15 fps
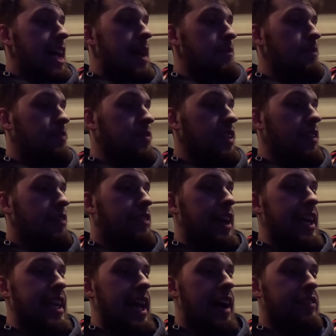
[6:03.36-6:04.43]
um,
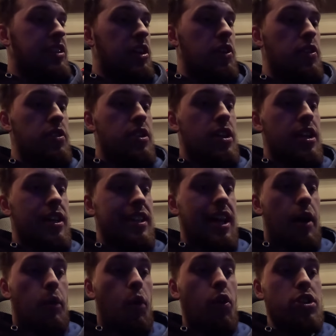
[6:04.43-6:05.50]
Friday afternoon that
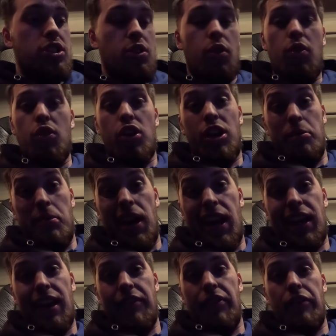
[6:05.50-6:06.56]
I was going to
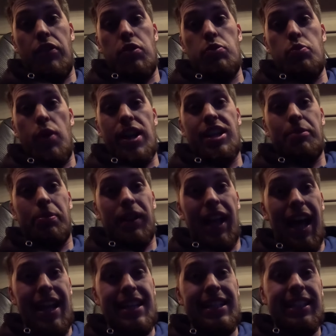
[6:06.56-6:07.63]
make if everything went to
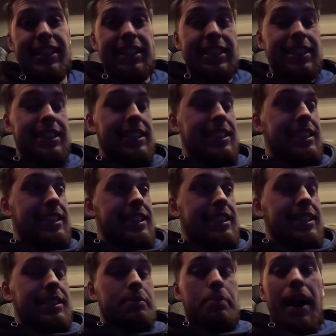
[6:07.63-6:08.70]
plan.
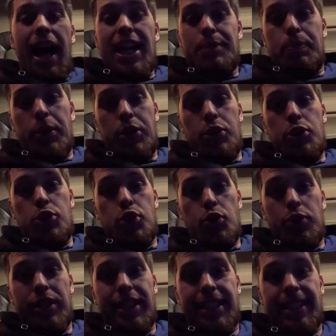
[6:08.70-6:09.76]
But as per
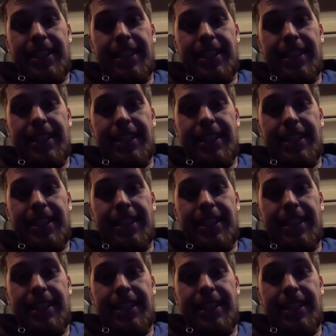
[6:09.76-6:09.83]
usual,